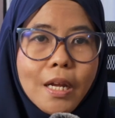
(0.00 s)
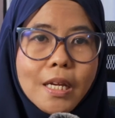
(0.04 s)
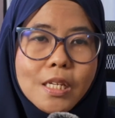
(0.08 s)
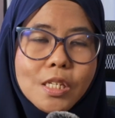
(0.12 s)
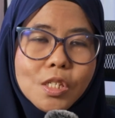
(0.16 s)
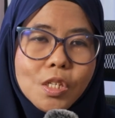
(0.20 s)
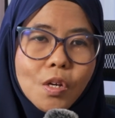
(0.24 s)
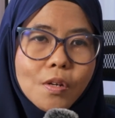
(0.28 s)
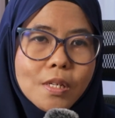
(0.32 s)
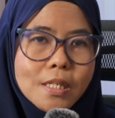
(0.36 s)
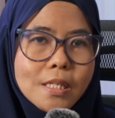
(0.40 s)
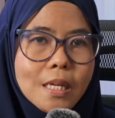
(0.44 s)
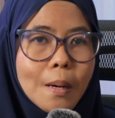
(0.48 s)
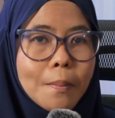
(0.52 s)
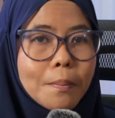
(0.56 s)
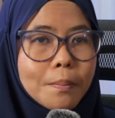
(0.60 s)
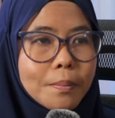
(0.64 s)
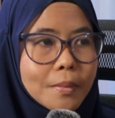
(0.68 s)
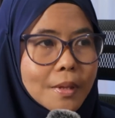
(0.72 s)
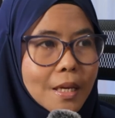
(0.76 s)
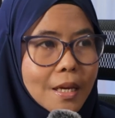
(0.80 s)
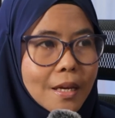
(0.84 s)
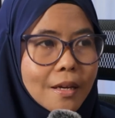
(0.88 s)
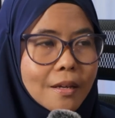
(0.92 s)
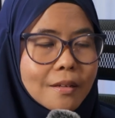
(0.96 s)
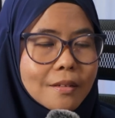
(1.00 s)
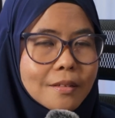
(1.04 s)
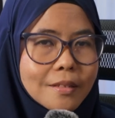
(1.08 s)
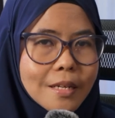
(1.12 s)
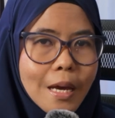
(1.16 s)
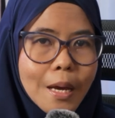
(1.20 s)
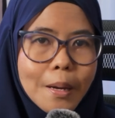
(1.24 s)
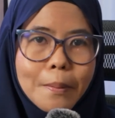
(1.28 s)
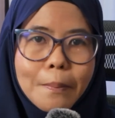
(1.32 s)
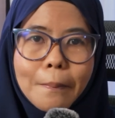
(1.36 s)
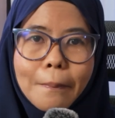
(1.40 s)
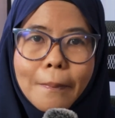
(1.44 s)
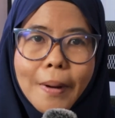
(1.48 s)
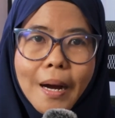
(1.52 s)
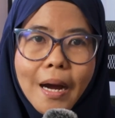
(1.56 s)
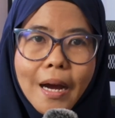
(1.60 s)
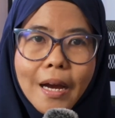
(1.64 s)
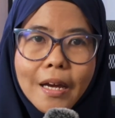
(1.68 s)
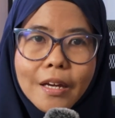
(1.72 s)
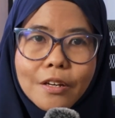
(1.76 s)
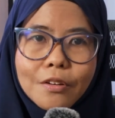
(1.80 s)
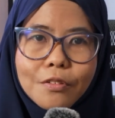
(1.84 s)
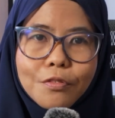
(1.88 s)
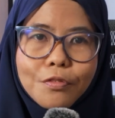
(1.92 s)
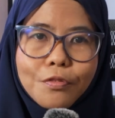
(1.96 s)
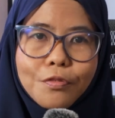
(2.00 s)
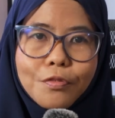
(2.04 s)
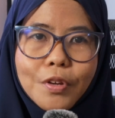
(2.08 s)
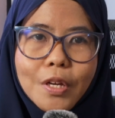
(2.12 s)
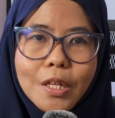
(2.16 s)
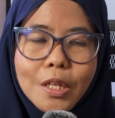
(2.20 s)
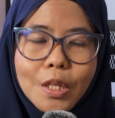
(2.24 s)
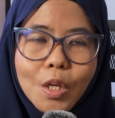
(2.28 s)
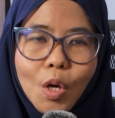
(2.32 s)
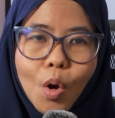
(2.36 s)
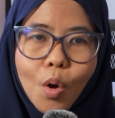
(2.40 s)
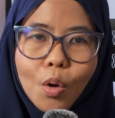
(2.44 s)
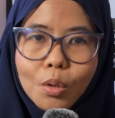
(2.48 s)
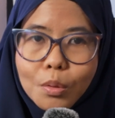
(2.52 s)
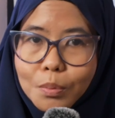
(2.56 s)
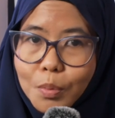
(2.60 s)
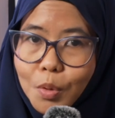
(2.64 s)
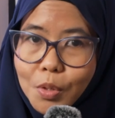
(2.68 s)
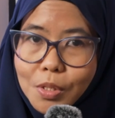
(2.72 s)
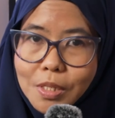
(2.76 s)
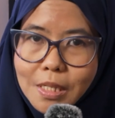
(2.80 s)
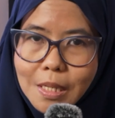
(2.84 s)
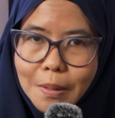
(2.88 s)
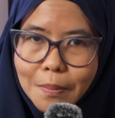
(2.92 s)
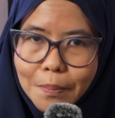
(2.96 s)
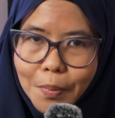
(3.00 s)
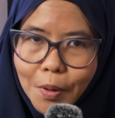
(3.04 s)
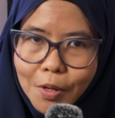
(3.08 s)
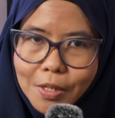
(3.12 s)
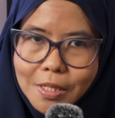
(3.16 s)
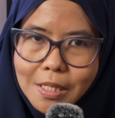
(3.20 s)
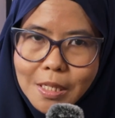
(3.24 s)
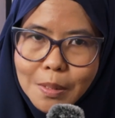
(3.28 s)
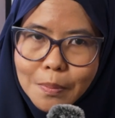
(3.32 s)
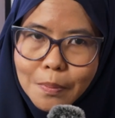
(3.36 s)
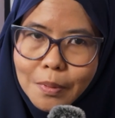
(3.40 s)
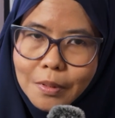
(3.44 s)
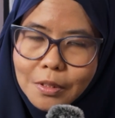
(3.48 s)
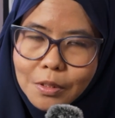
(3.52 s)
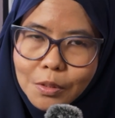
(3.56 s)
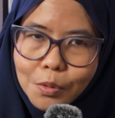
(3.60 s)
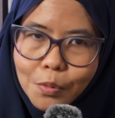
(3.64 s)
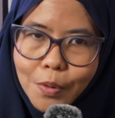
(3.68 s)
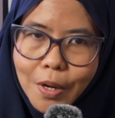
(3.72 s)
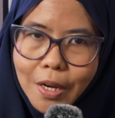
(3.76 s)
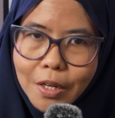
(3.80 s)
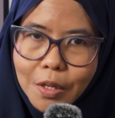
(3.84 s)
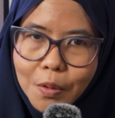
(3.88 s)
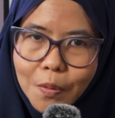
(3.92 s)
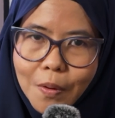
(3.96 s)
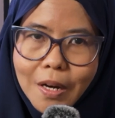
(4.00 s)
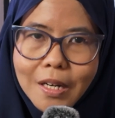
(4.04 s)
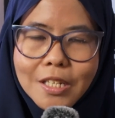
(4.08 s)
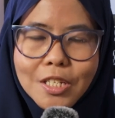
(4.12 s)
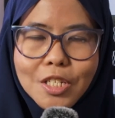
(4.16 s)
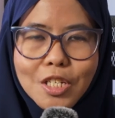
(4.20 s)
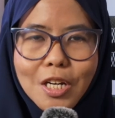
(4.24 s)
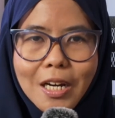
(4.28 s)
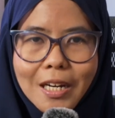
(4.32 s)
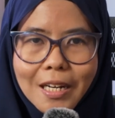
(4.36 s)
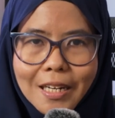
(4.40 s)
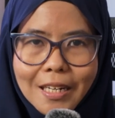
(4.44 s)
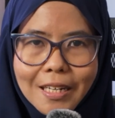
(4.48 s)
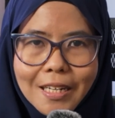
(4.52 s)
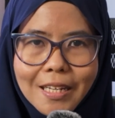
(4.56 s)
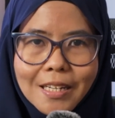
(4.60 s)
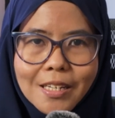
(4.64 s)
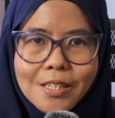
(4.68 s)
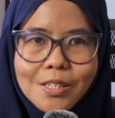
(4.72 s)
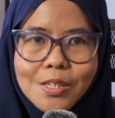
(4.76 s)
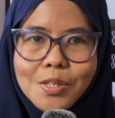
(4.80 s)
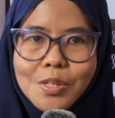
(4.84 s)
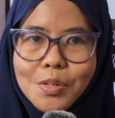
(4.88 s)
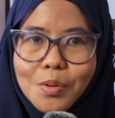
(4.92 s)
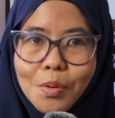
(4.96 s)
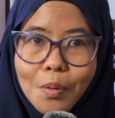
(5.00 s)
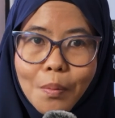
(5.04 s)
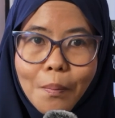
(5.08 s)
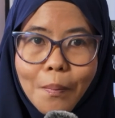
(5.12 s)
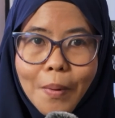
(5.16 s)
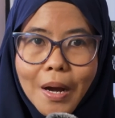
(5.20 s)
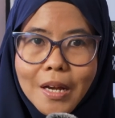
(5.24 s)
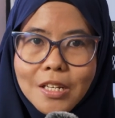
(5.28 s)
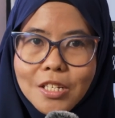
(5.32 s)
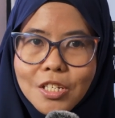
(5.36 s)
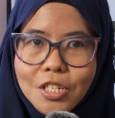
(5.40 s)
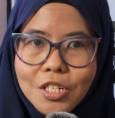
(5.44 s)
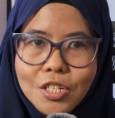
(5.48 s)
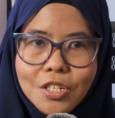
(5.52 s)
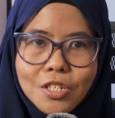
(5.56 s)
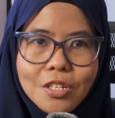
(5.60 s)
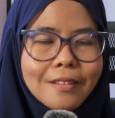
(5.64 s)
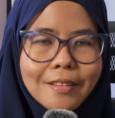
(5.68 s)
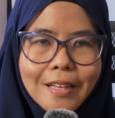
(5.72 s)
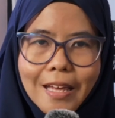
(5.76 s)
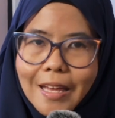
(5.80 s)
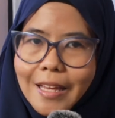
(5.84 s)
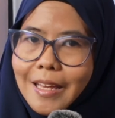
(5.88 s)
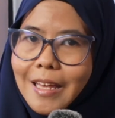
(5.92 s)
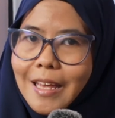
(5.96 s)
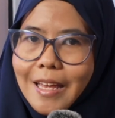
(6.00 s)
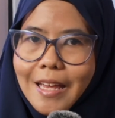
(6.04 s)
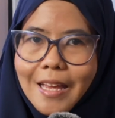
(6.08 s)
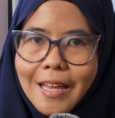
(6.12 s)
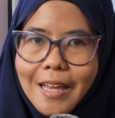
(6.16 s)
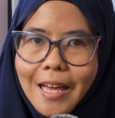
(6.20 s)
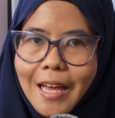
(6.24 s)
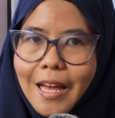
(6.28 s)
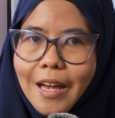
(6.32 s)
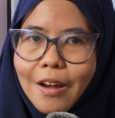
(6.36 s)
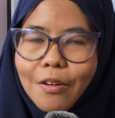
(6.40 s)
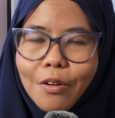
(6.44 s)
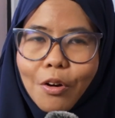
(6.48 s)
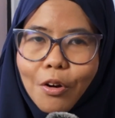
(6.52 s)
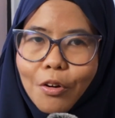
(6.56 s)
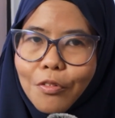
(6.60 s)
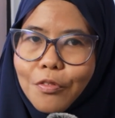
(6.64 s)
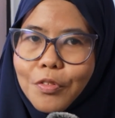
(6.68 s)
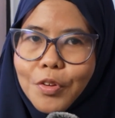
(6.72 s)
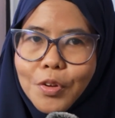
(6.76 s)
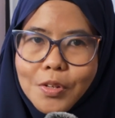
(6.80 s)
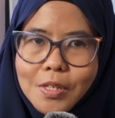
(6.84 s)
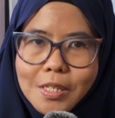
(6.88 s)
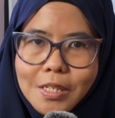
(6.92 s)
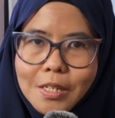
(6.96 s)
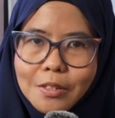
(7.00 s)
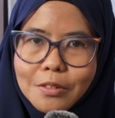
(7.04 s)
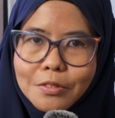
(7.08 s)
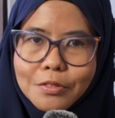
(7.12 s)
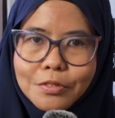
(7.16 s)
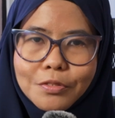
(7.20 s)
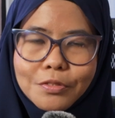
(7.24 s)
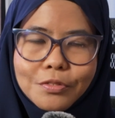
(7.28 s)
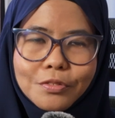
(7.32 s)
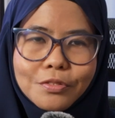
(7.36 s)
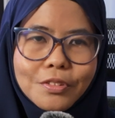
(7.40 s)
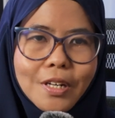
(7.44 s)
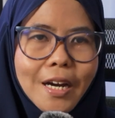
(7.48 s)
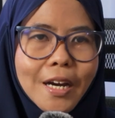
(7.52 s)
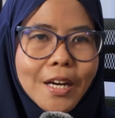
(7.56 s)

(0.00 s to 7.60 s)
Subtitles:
let's talk something that might feel almost impossible when you are juggling so much taking care of yourself.